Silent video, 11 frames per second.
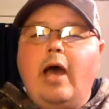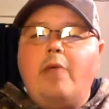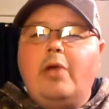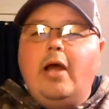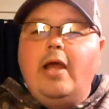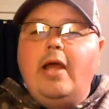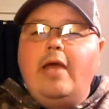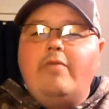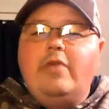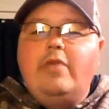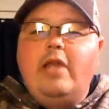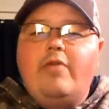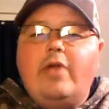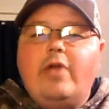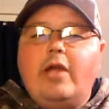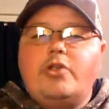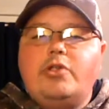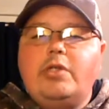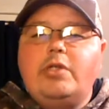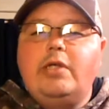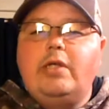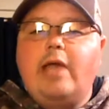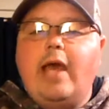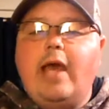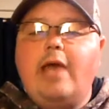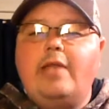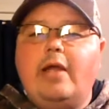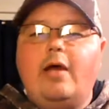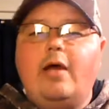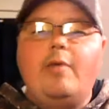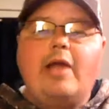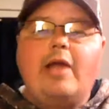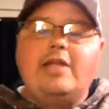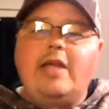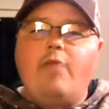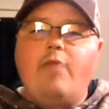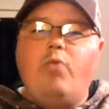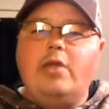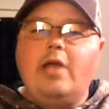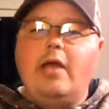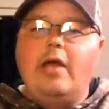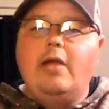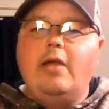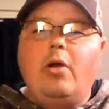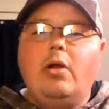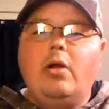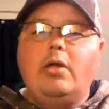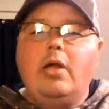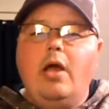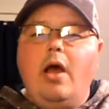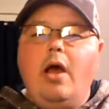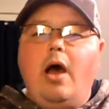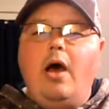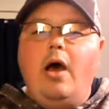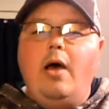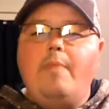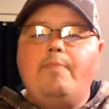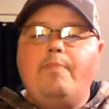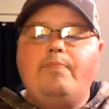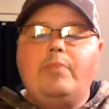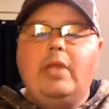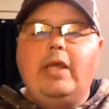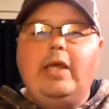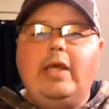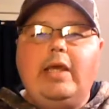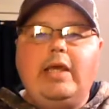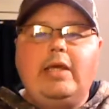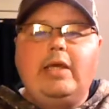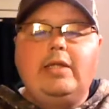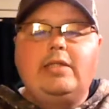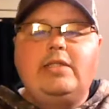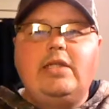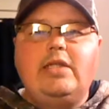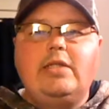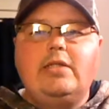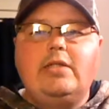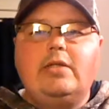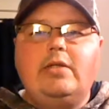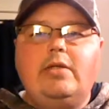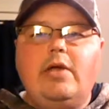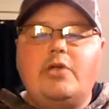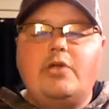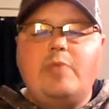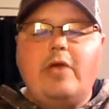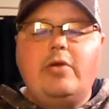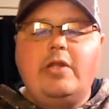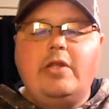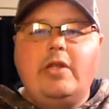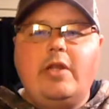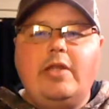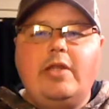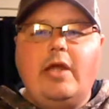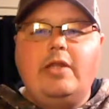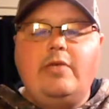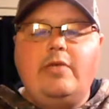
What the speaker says: Albert, I have never actually had that. I did have one guy at a park. He didn't cuss me out or anything like that.